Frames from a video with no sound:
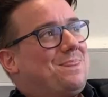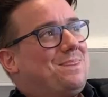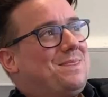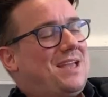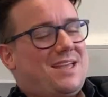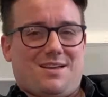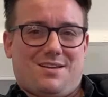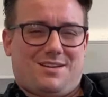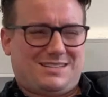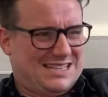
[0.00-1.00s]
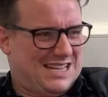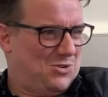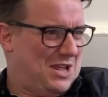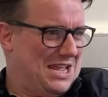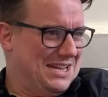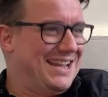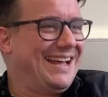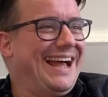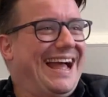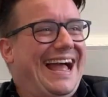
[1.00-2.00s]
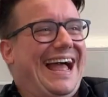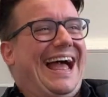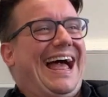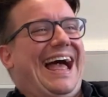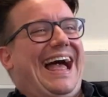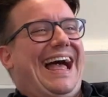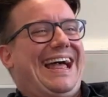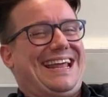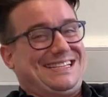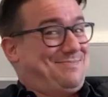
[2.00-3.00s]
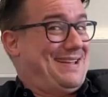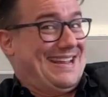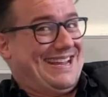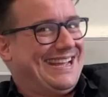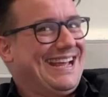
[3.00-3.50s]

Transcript: Yeah, is that okay? That's me.